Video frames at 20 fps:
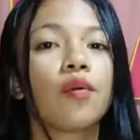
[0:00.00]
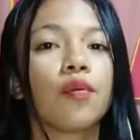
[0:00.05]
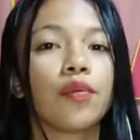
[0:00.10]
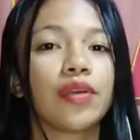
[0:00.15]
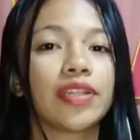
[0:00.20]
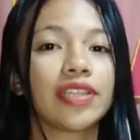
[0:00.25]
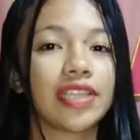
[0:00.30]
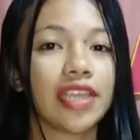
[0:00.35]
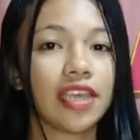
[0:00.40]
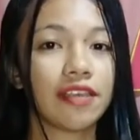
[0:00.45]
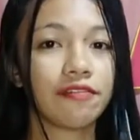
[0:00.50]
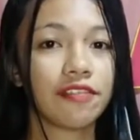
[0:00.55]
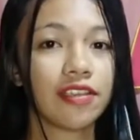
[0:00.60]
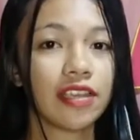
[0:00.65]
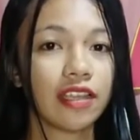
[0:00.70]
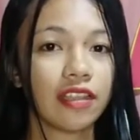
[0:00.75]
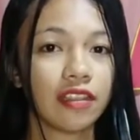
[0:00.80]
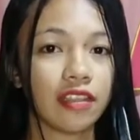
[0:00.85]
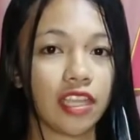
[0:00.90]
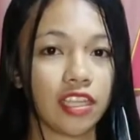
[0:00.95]
When
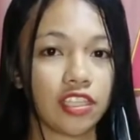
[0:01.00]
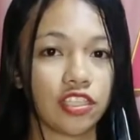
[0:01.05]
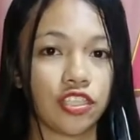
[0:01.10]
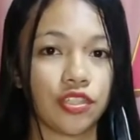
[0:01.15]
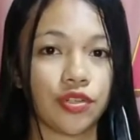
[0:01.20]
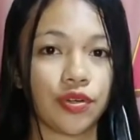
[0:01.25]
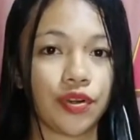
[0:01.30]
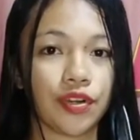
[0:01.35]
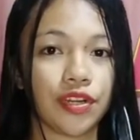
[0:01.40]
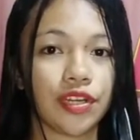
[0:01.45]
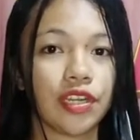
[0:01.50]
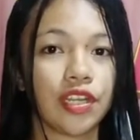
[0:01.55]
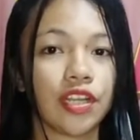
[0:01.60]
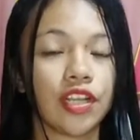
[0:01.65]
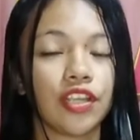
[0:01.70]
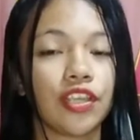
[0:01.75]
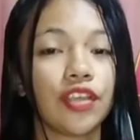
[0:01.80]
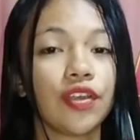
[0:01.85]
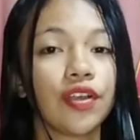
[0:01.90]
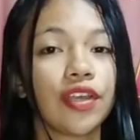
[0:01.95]
giving a lecture,
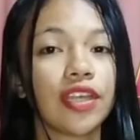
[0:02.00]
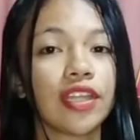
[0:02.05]
you